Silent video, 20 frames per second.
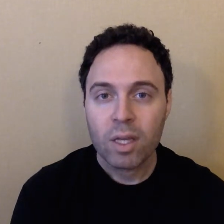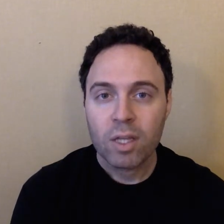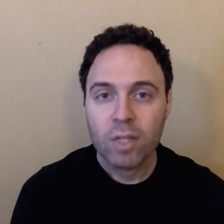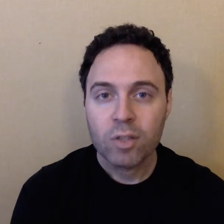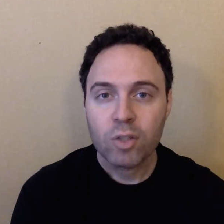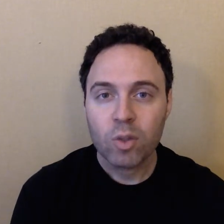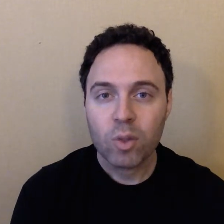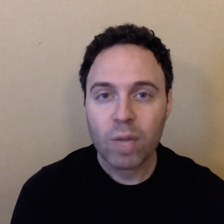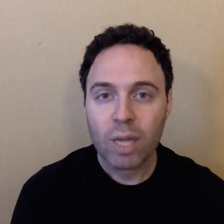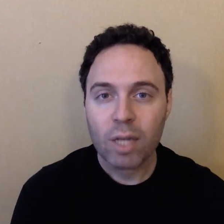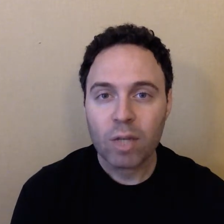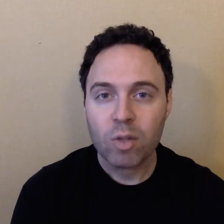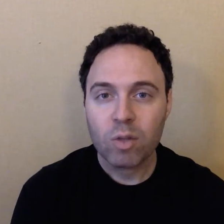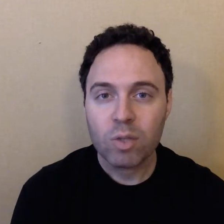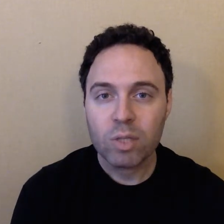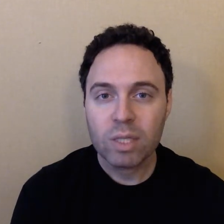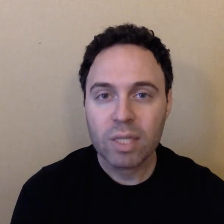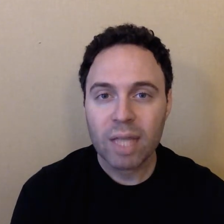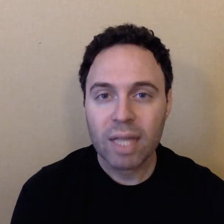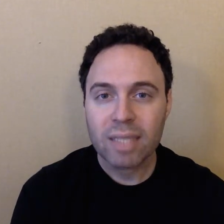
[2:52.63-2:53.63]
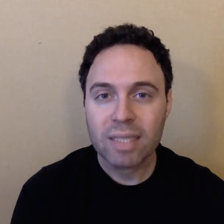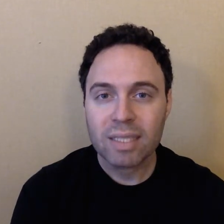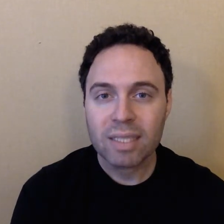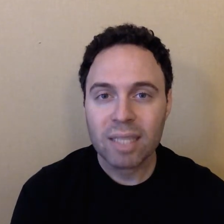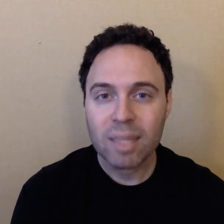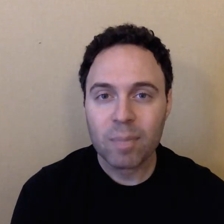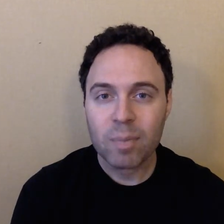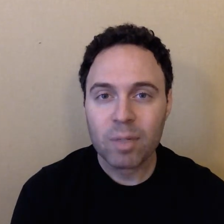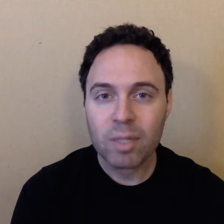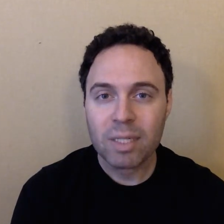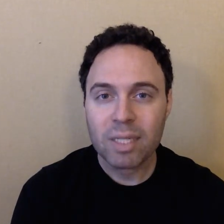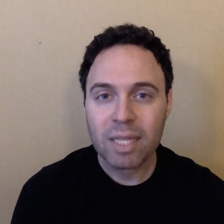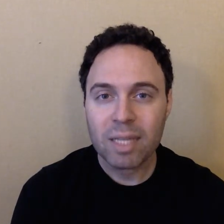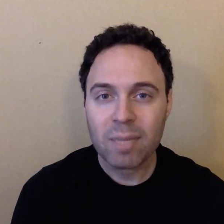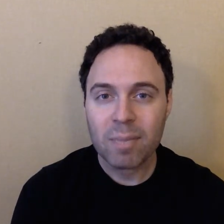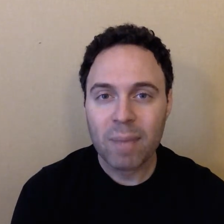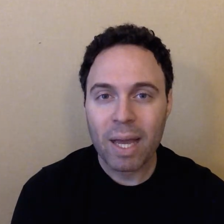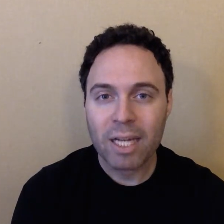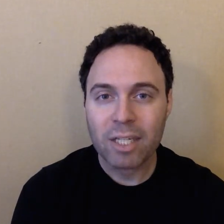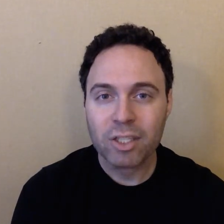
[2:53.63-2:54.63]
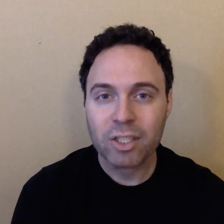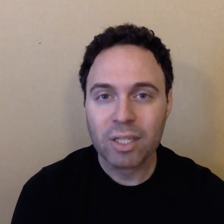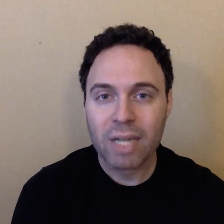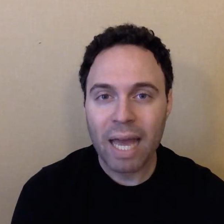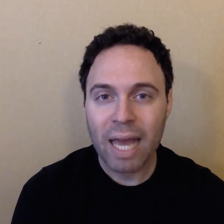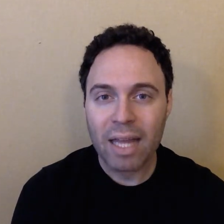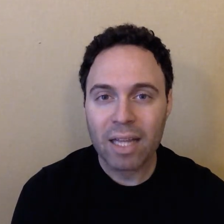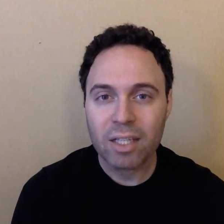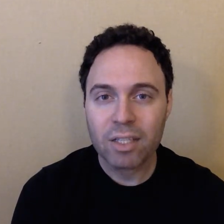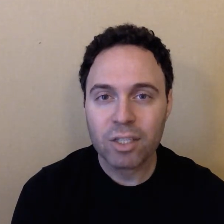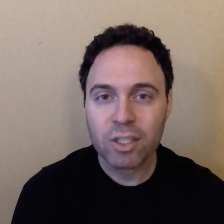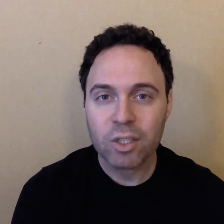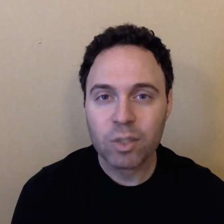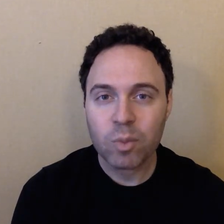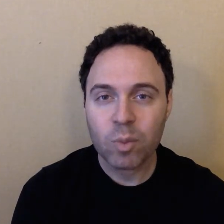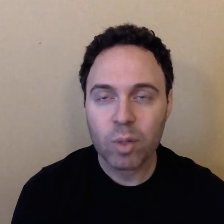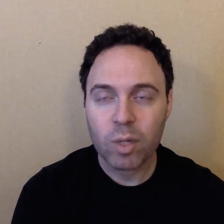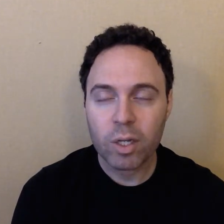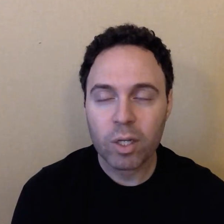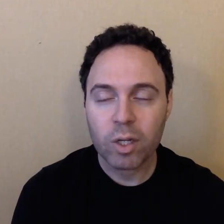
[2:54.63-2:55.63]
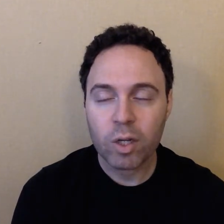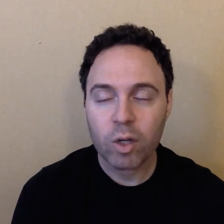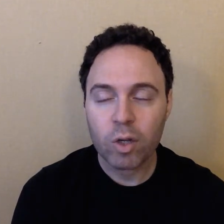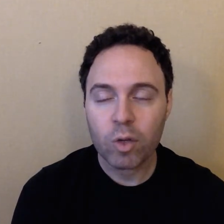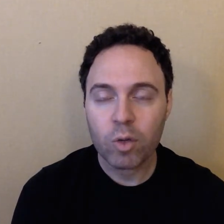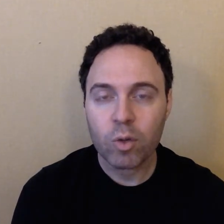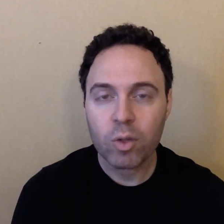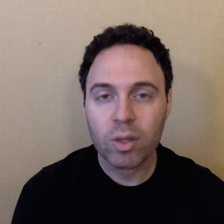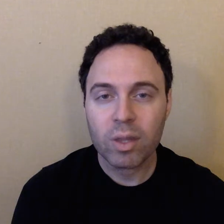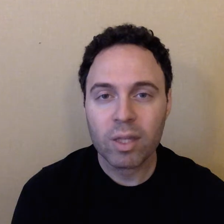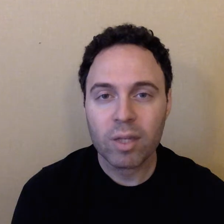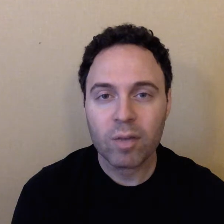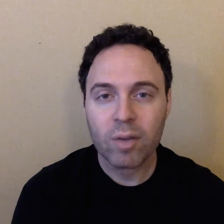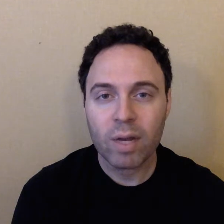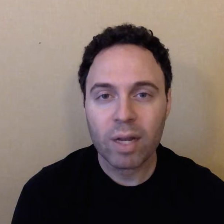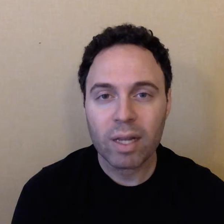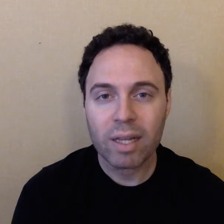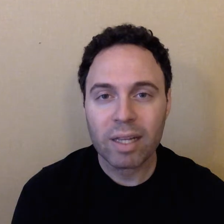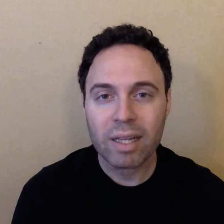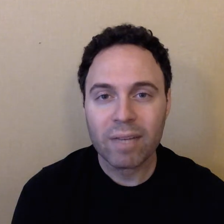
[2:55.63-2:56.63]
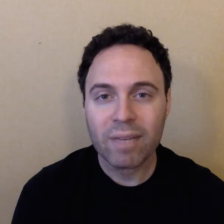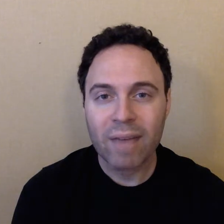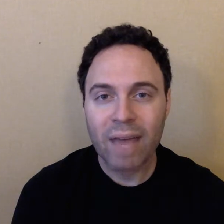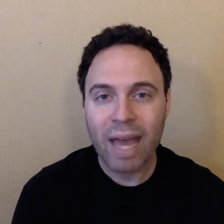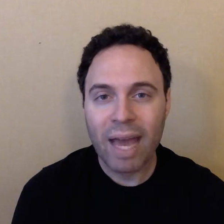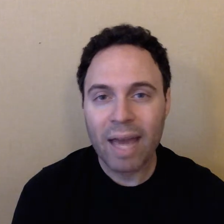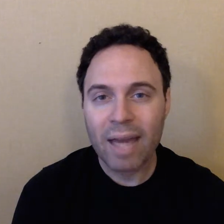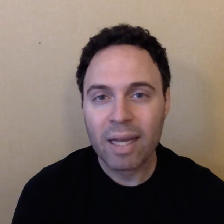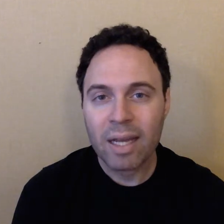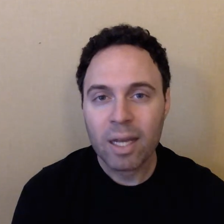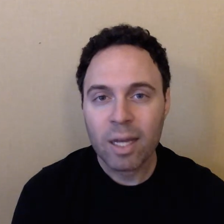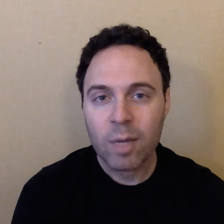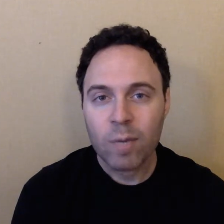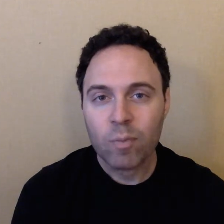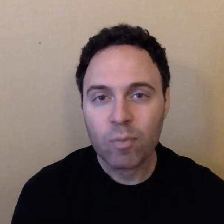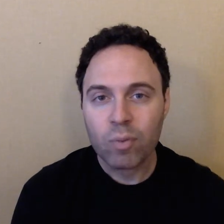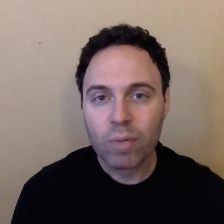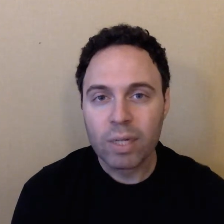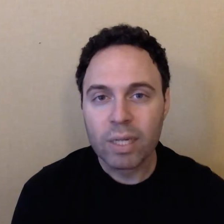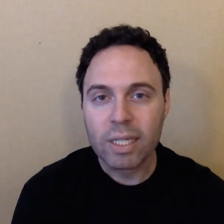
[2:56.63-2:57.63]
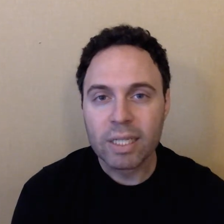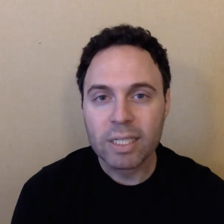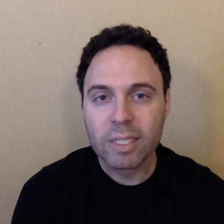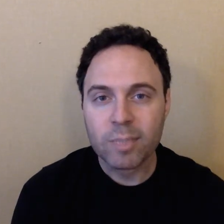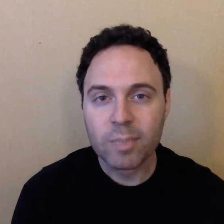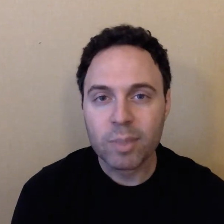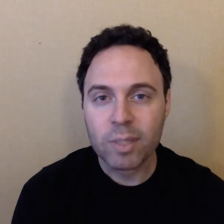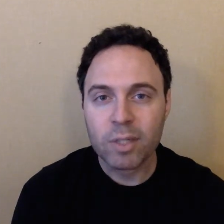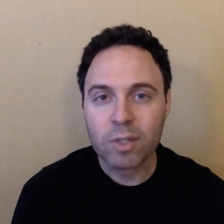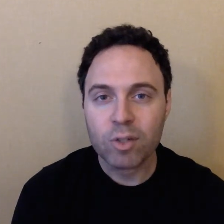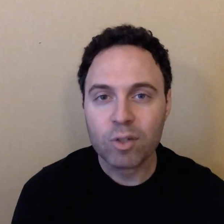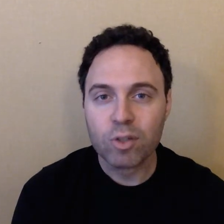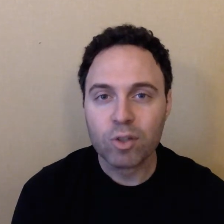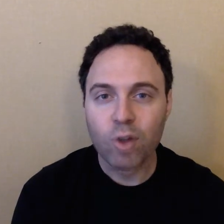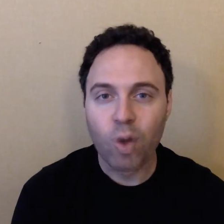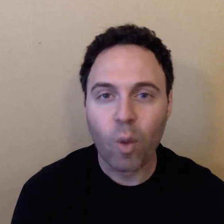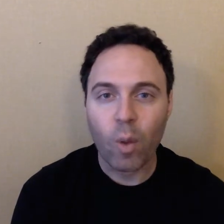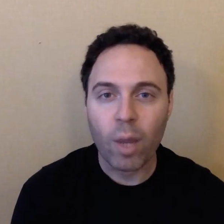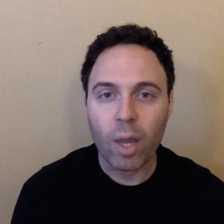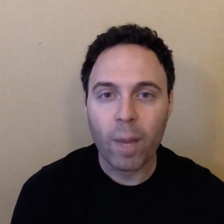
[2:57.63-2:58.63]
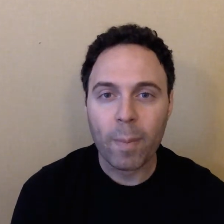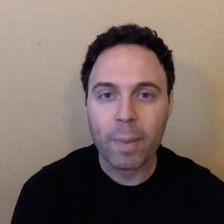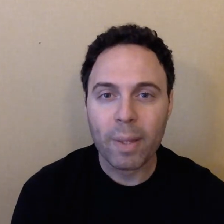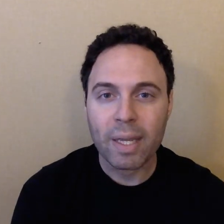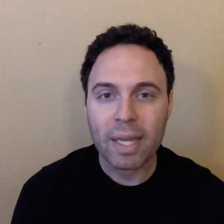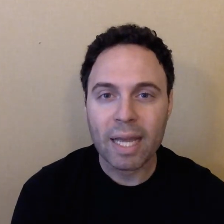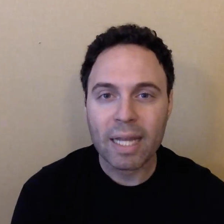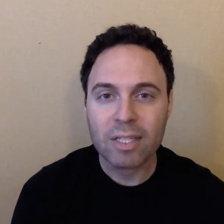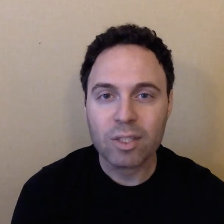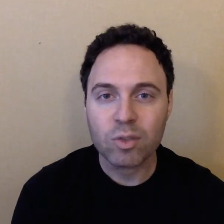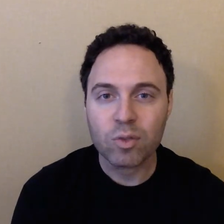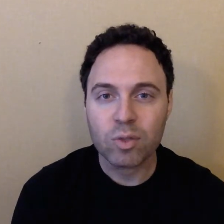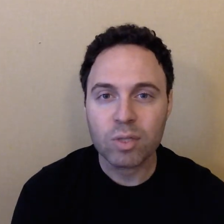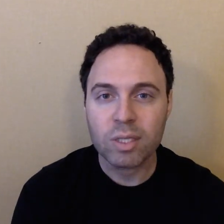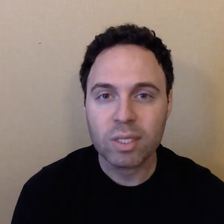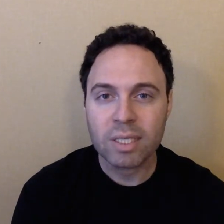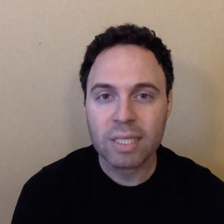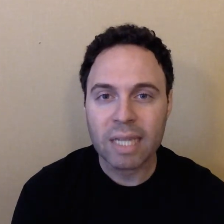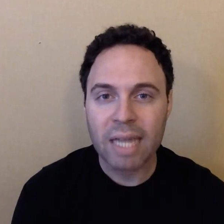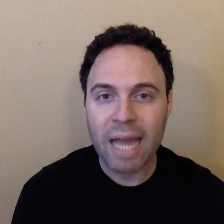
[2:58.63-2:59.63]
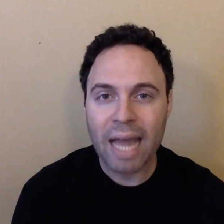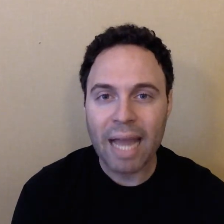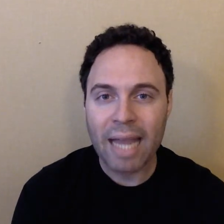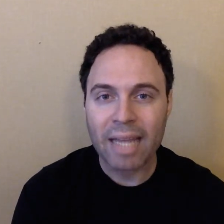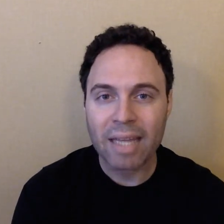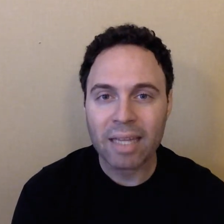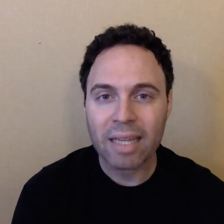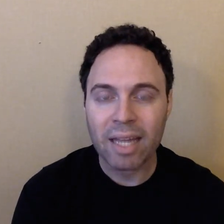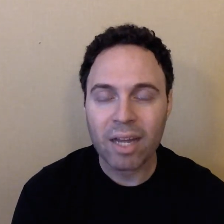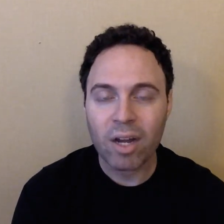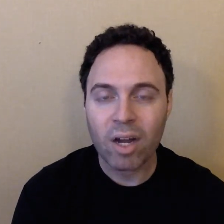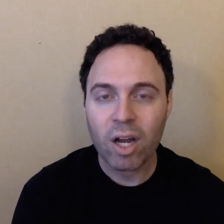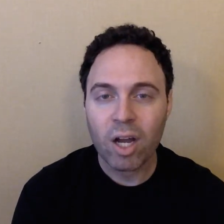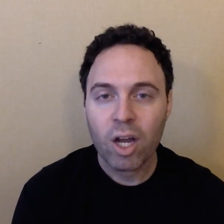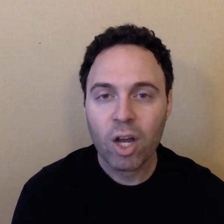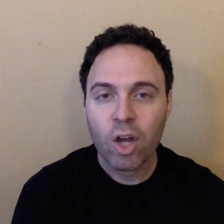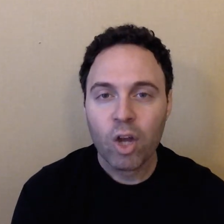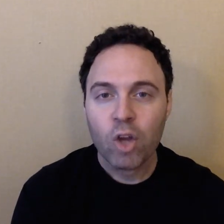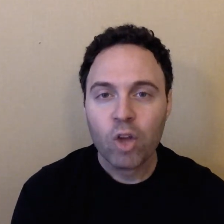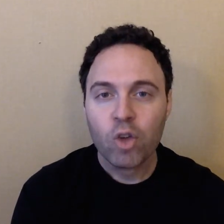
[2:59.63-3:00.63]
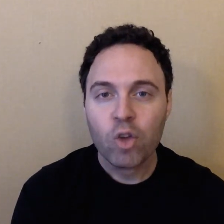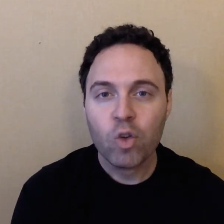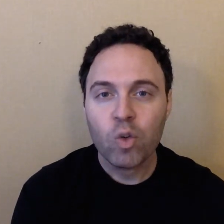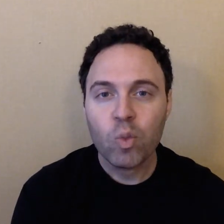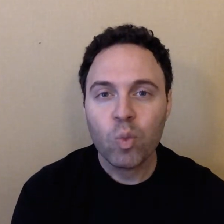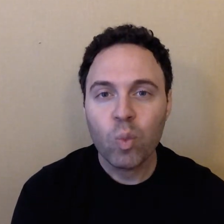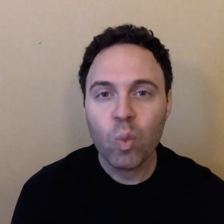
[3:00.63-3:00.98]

So again, using that Celebrity Deathmatch analogy where, you know, you could theoretically have had Britney Spears going up against Christina Aguilera, you